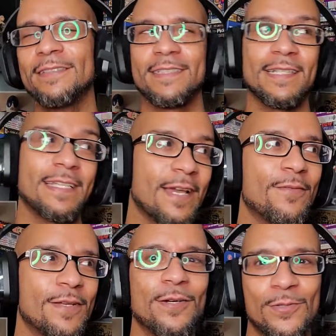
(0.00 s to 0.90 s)
And it's like, yeah,
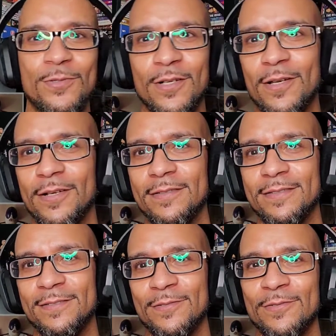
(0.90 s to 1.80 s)
we know
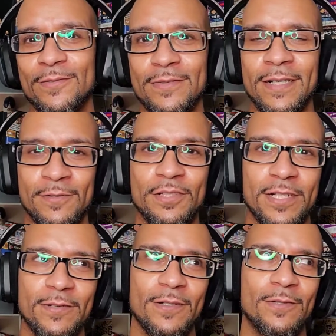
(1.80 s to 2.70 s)
who El
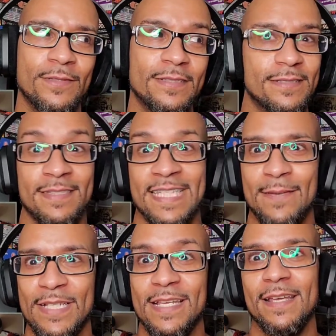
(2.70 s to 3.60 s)
Generico is. It's
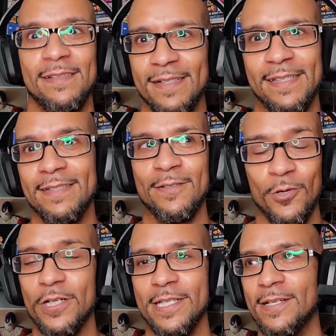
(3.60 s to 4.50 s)
Sami Zayn. Like, of
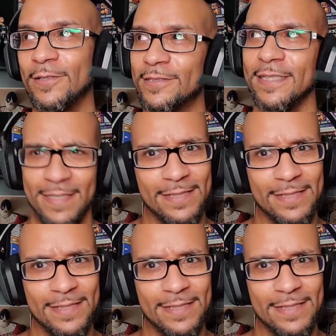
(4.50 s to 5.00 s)
course he knows.